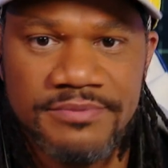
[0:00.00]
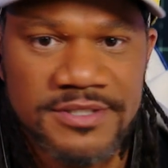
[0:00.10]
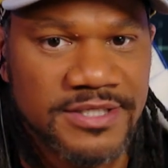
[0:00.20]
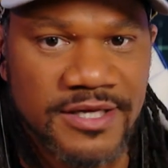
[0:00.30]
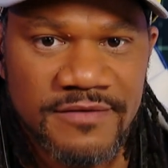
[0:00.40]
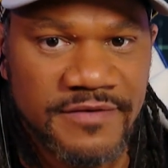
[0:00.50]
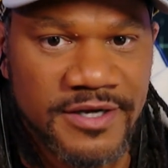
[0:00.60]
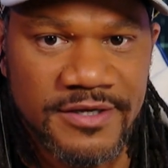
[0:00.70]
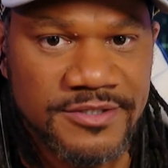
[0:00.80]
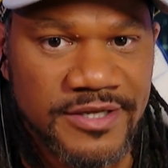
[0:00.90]
didn't put together
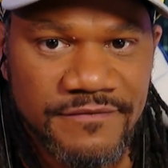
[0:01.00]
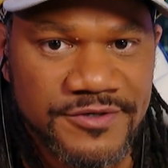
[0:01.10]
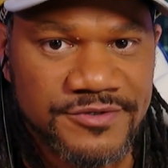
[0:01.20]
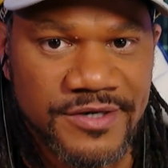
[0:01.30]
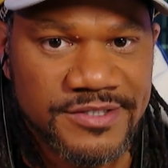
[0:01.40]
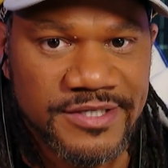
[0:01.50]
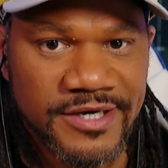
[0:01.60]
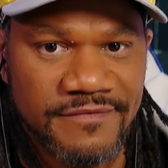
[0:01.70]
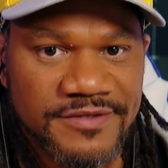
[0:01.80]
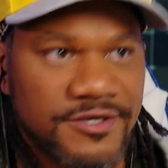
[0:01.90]
very good infrastructure
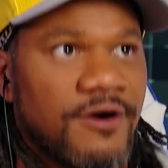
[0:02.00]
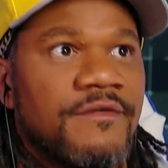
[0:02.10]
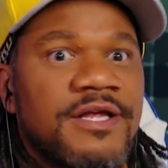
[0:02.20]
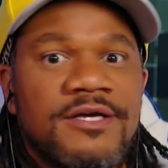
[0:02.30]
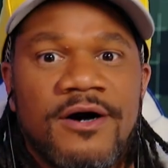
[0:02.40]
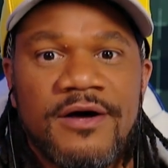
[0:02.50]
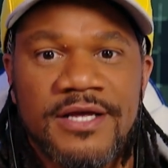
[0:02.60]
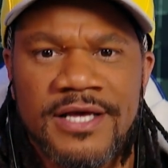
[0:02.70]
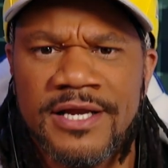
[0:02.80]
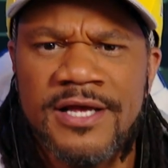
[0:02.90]
here if it's already
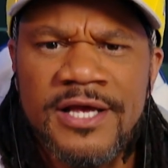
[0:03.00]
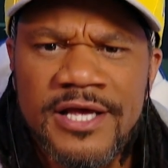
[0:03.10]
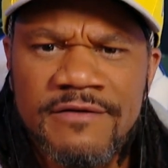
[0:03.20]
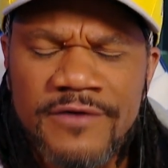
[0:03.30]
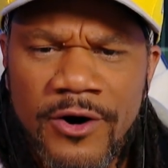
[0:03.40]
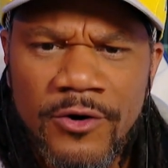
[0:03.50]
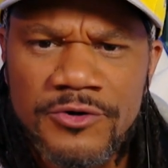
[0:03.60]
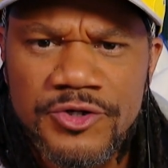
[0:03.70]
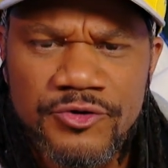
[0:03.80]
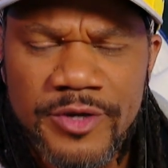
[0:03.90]
gone again. If
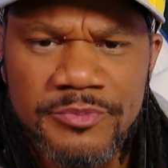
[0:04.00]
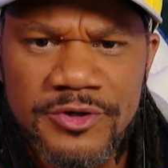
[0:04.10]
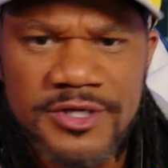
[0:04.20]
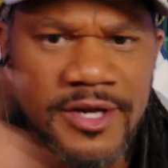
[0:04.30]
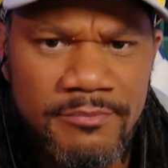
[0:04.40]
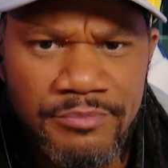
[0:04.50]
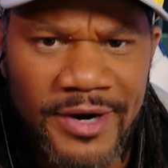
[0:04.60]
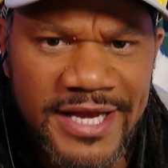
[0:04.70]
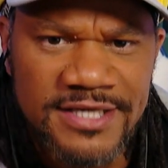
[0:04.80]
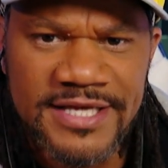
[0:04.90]
old, crippled,
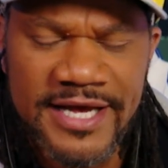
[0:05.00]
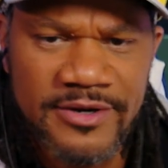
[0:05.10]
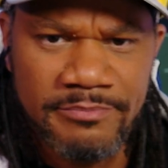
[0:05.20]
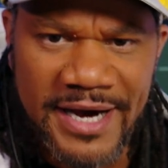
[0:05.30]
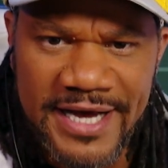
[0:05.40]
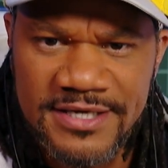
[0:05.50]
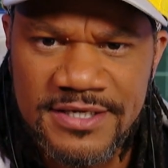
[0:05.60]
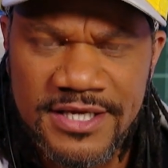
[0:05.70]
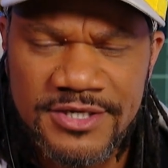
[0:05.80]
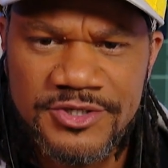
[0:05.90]
brain dead
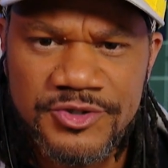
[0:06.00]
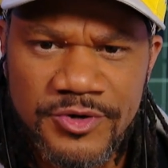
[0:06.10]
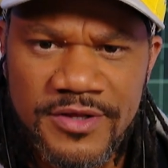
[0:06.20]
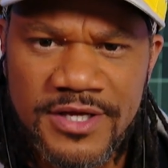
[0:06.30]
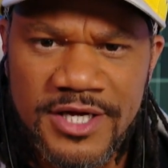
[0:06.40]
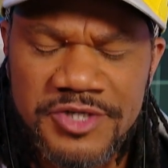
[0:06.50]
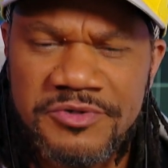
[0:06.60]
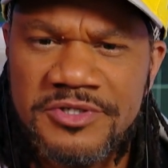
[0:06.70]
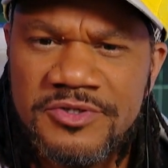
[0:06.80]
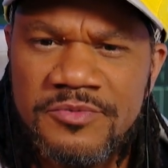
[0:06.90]
Biden can destroy the
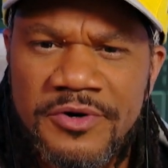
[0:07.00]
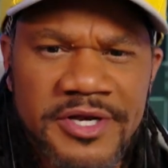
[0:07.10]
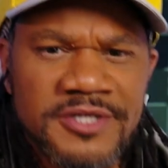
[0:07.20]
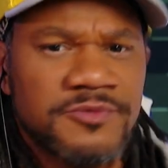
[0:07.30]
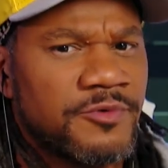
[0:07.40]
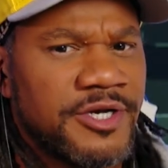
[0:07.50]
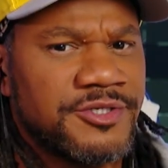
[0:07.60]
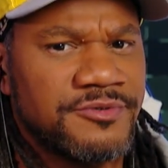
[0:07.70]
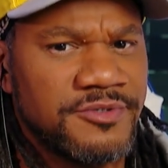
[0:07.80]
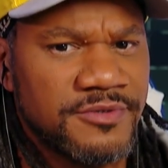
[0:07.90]
country in 2 more years, what
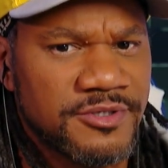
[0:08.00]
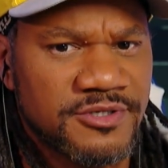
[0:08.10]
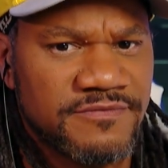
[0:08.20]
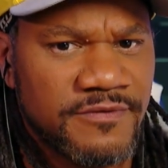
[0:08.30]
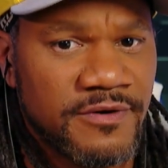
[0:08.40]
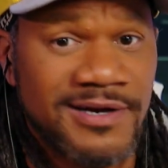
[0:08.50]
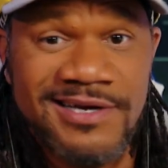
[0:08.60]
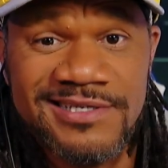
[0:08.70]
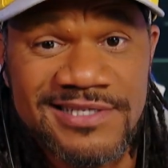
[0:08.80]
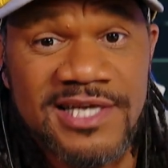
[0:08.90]
did you do in those 4?
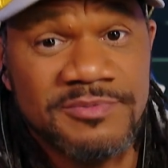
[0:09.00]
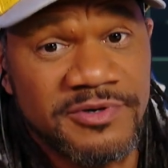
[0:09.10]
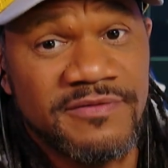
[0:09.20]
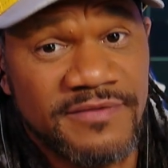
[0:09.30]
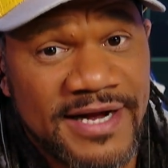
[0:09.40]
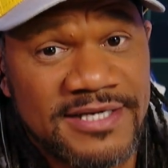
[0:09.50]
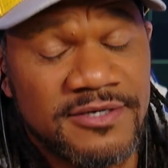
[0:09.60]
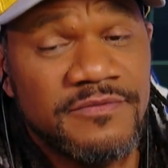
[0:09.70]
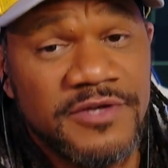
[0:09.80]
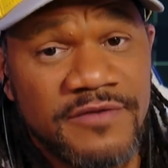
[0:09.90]
Sounds pretty
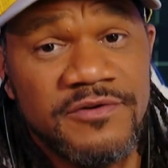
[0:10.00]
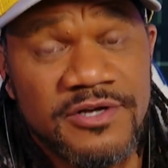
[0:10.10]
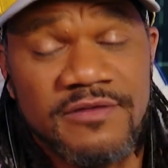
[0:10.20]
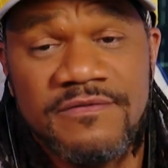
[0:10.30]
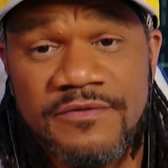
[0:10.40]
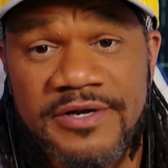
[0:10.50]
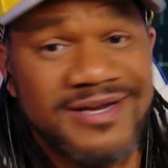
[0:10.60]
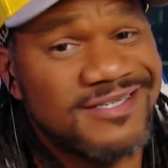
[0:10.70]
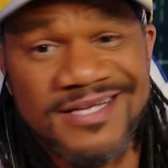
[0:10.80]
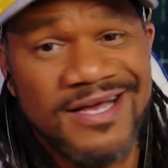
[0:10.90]
fragile. If we give you another 4
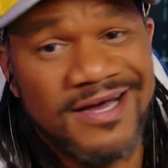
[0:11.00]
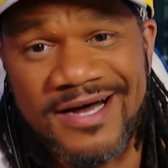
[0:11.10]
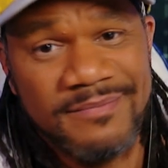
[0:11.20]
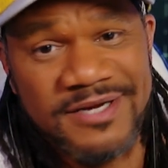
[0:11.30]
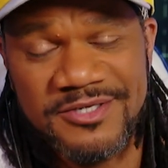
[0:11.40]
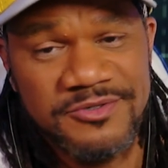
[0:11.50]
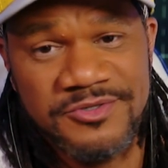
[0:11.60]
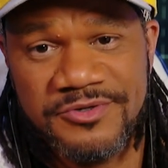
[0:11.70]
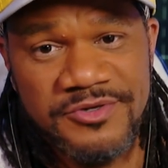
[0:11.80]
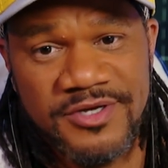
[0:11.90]
years, I'm not too
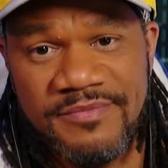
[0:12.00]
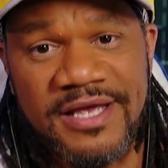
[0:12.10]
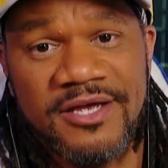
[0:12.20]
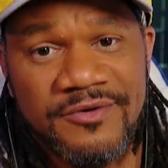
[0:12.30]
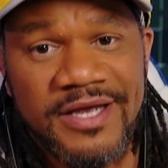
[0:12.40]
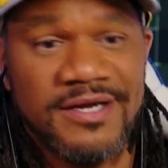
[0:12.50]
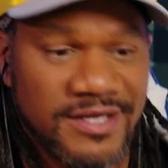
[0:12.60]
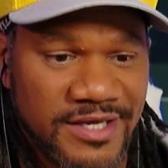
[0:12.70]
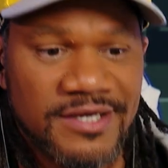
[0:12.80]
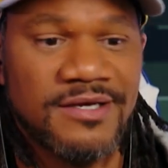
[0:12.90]
sure you can make it great
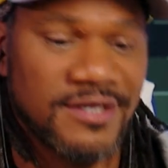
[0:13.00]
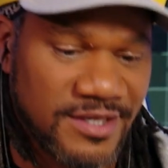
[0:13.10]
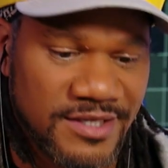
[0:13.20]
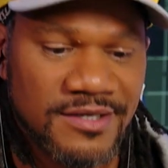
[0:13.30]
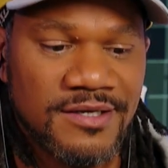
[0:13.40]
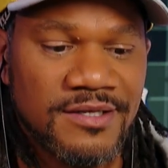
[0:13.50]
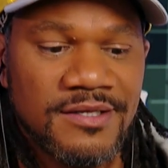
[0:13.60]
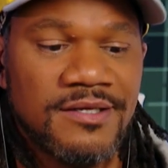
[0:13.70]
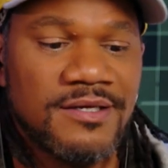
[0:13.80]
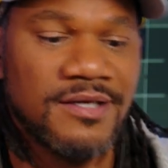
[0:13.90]
again and
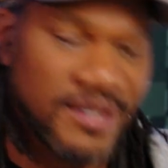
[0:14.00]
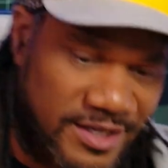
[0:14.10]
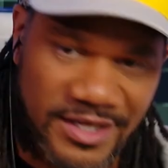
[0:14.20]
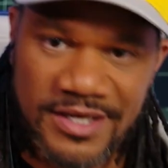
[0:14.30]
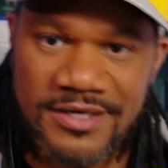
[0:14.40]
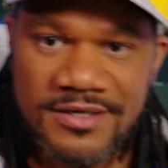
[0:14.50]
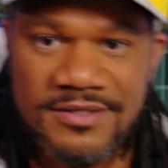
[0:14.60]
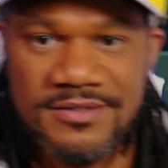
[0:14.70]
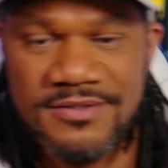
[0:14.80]
again. Yeah.